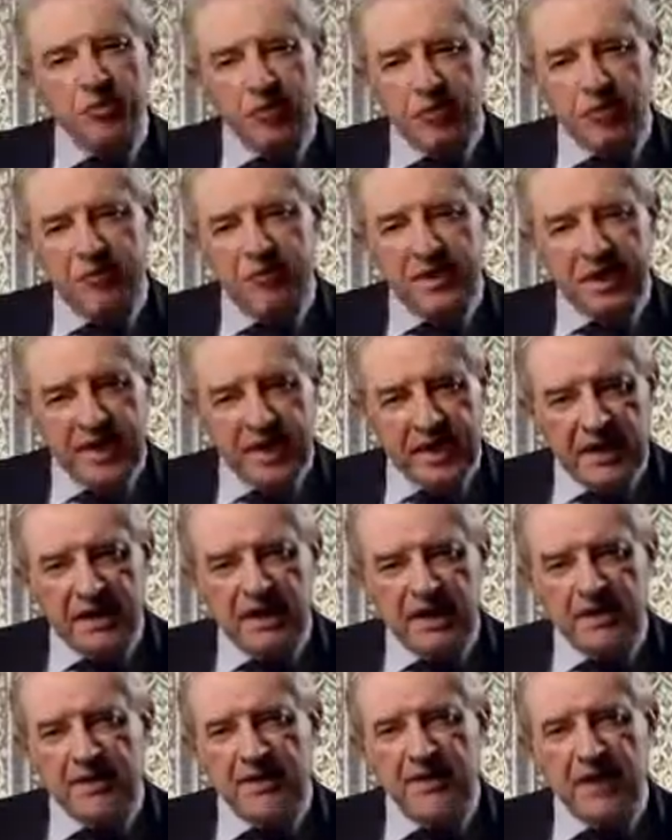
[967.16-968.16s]
would
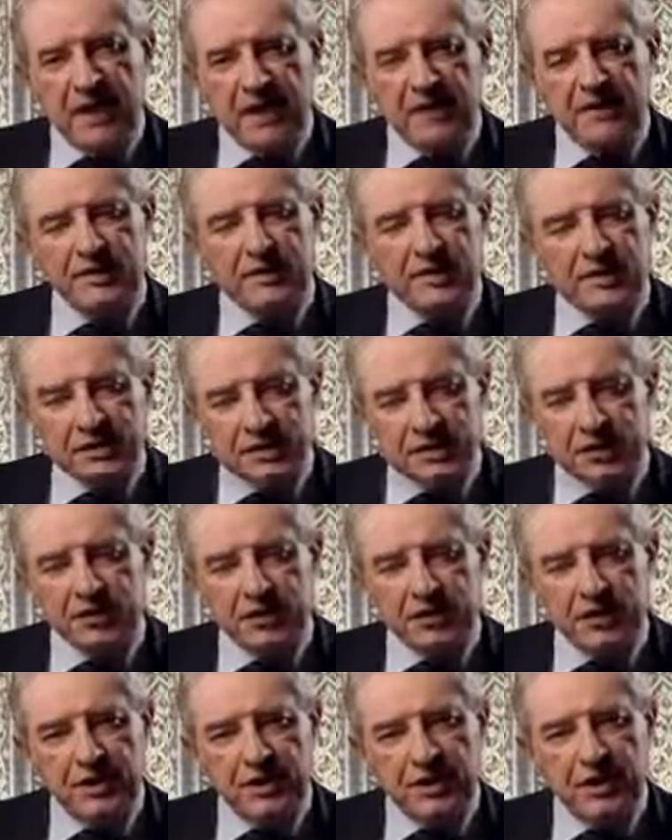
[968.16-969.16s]
begin that
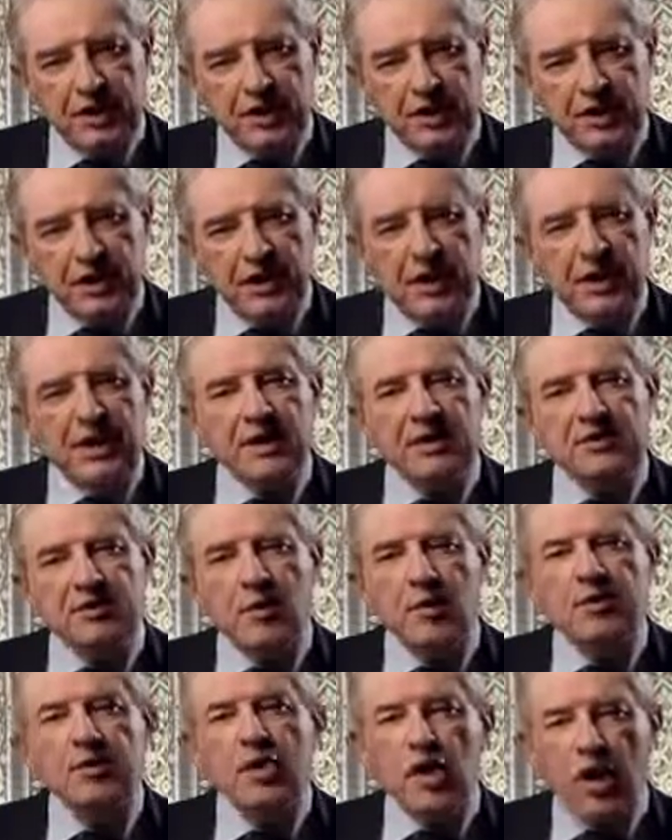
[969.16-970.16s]
discussion is
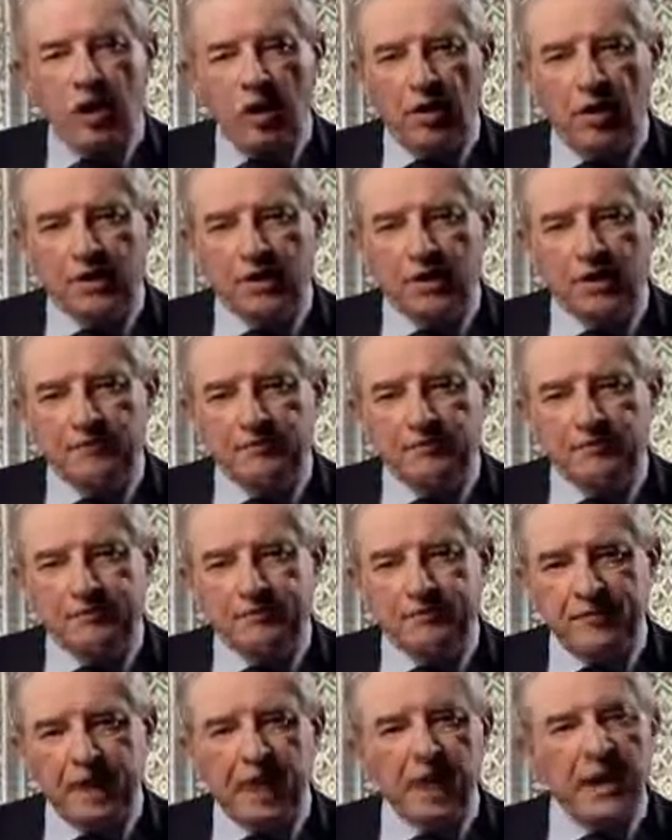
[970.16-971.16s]
with God,
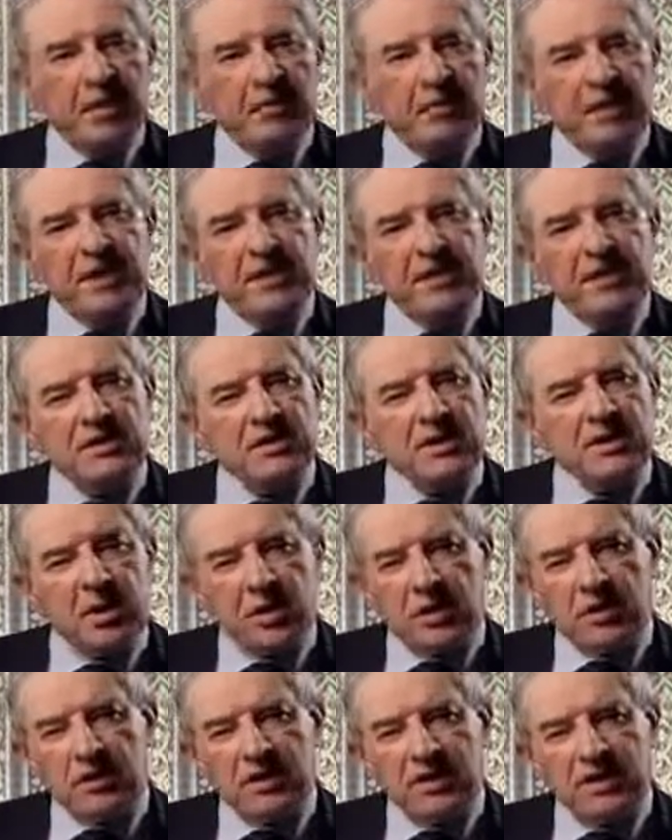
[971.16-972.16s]
because
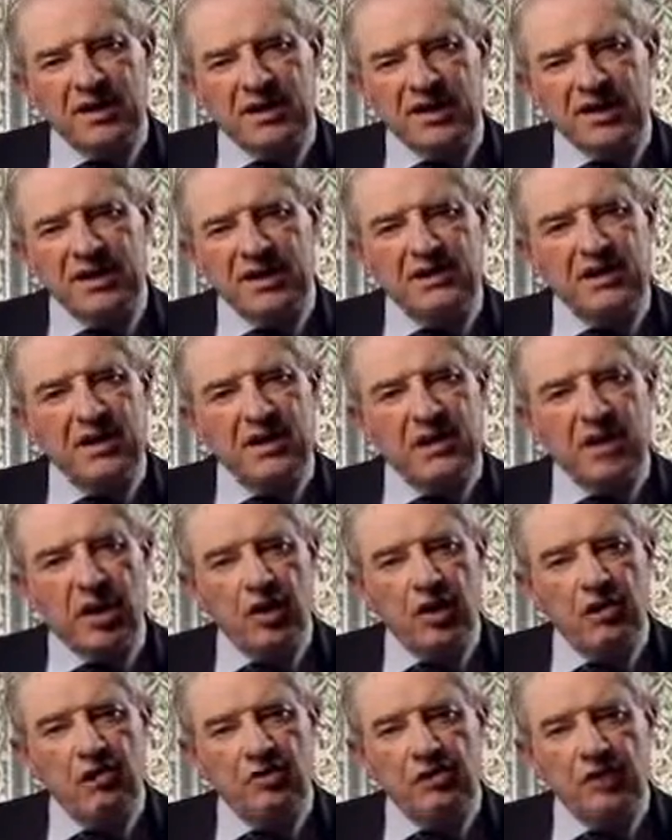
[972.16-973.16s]
God is the
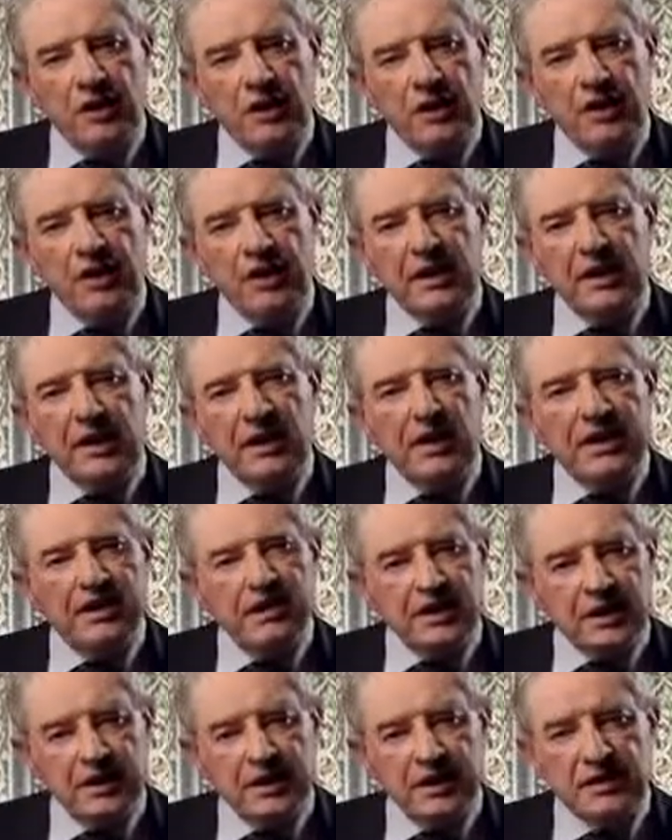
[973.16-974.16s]
only
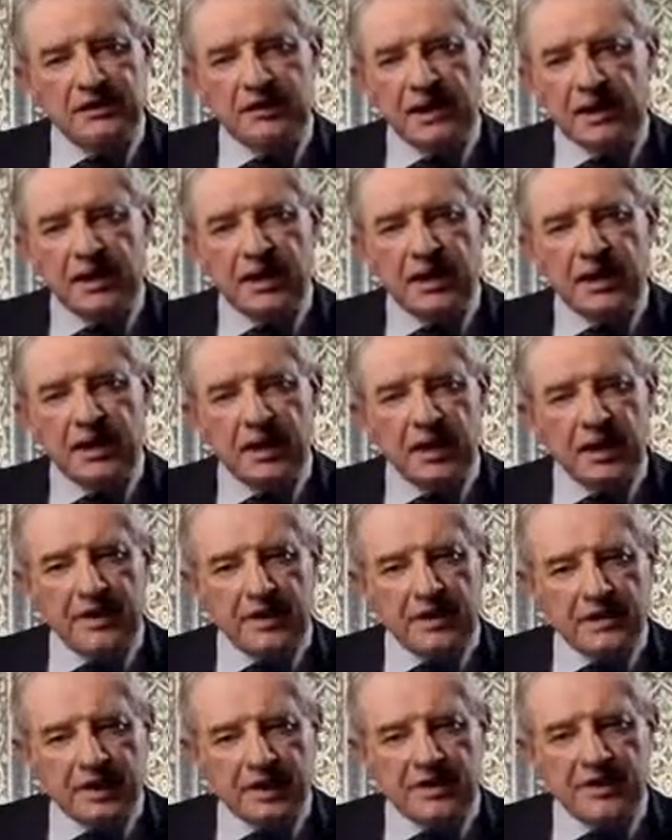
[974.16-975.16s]
eternally
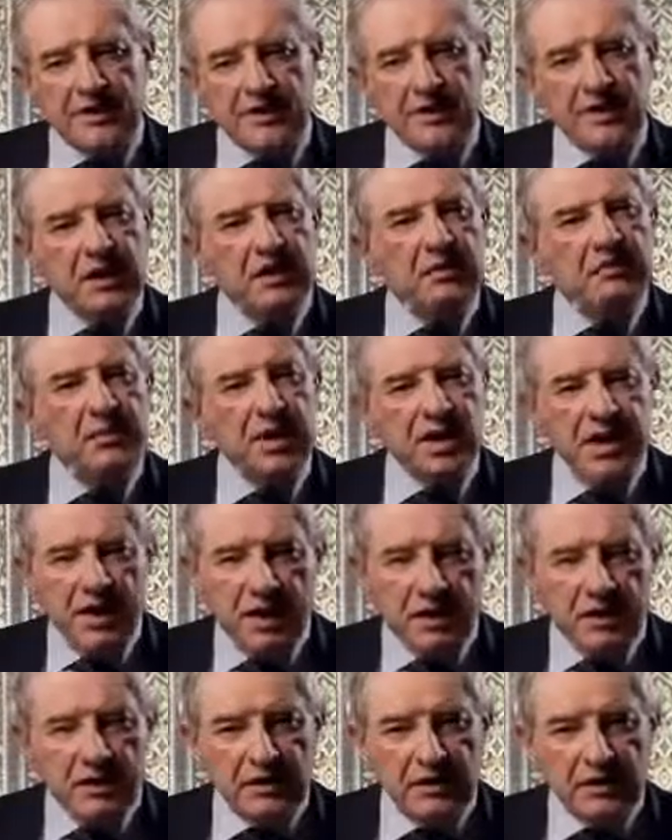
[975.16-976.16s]
existing
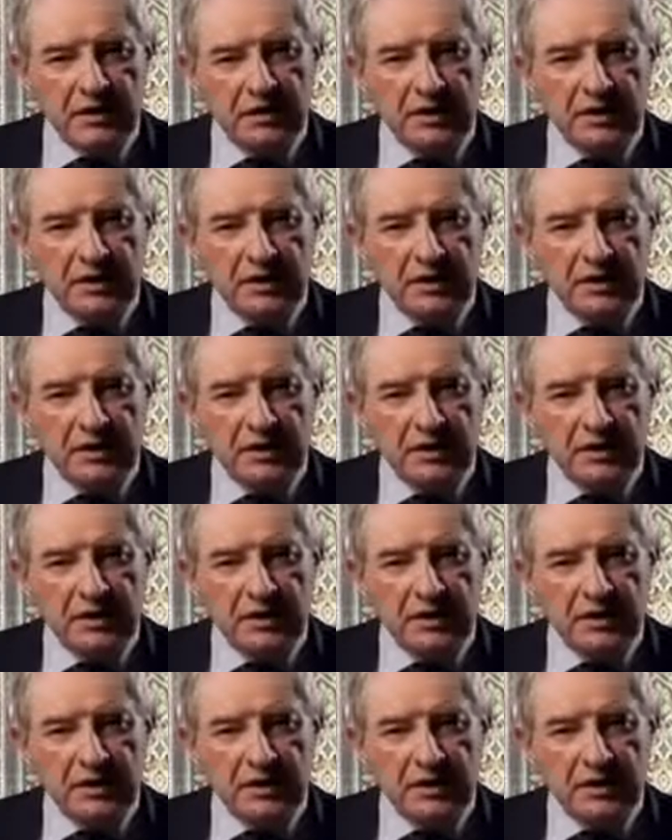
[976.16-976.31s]
being.